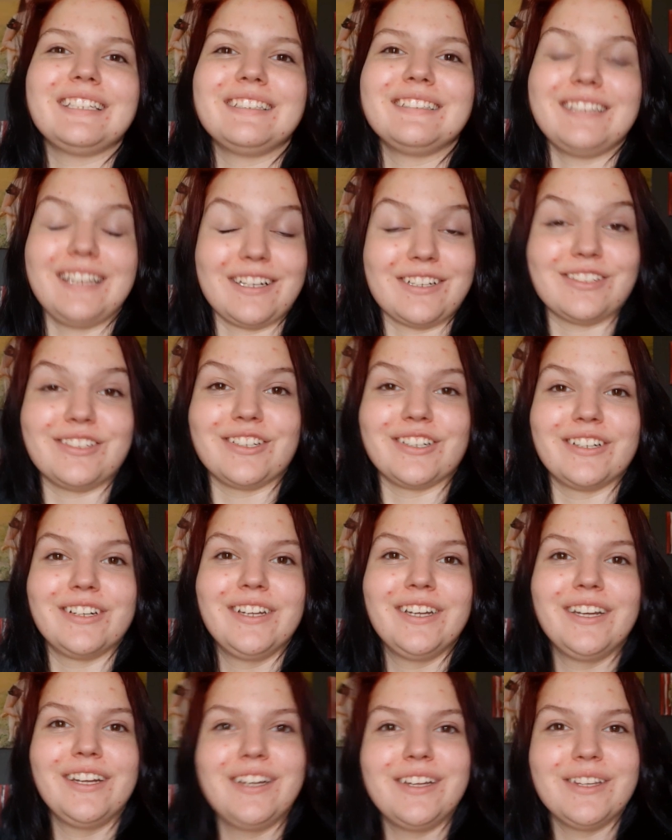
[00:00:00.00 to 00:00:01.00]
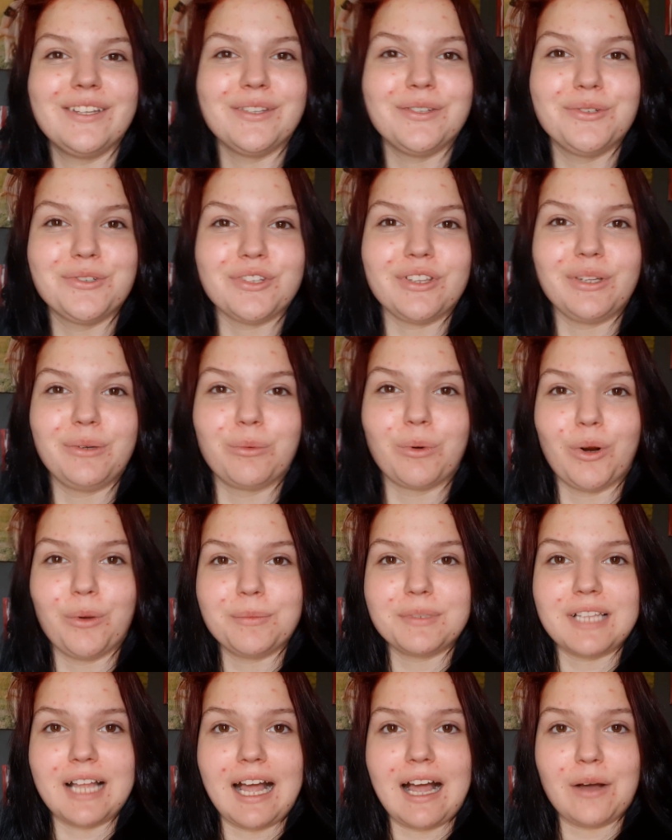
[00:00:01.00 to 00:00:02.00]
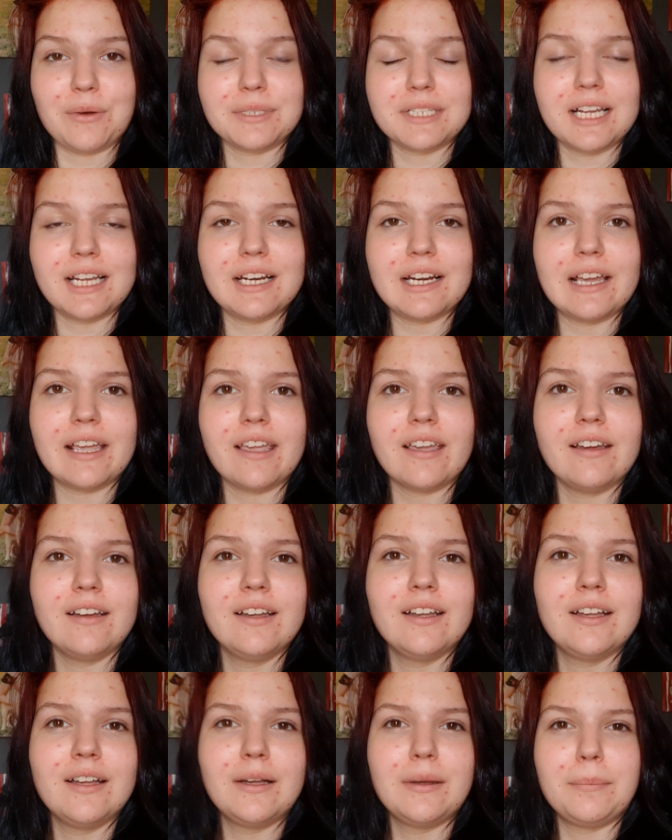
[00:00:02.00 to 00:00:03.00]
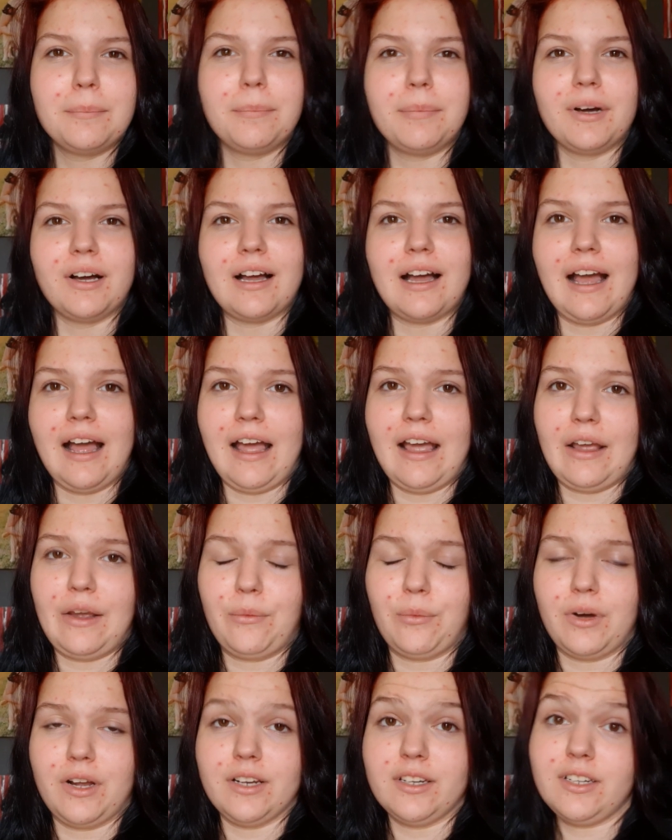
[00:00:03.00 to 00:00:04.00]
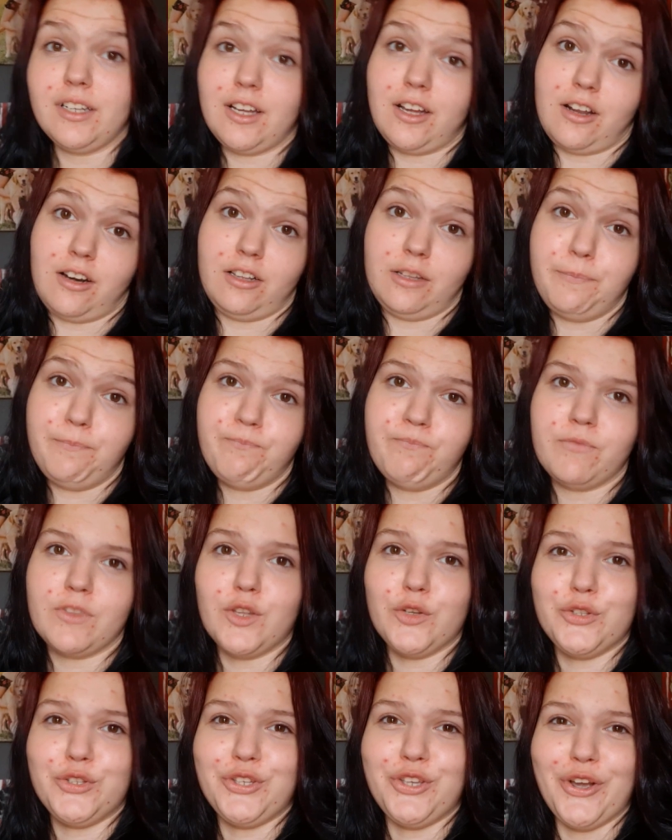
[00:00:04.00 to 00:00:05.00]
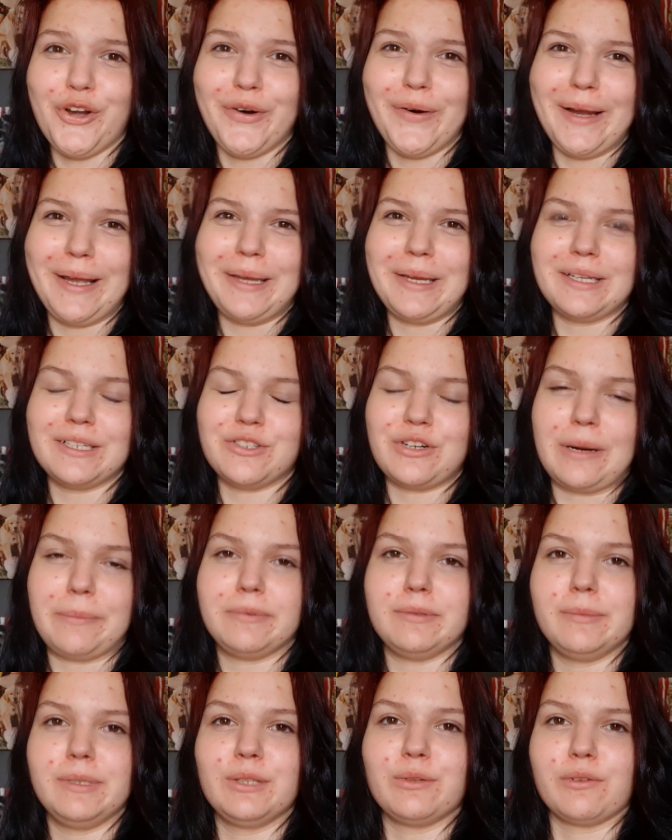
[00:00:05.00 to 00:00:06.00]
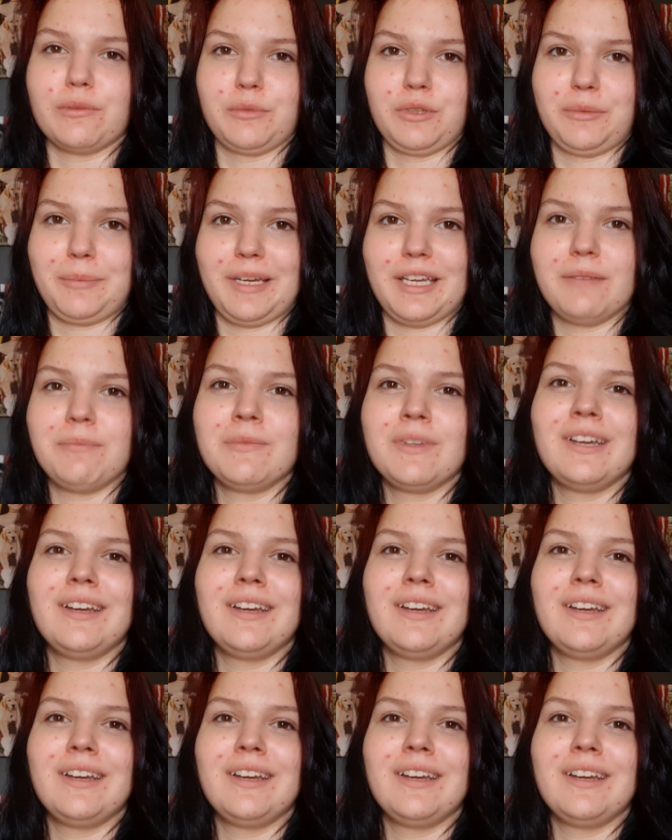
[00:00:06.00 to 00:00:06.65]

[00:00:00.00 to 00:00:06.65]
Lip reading: Dexter usually roams the house at night, but I wanted to cuddle him, so I trapped him in the room with me.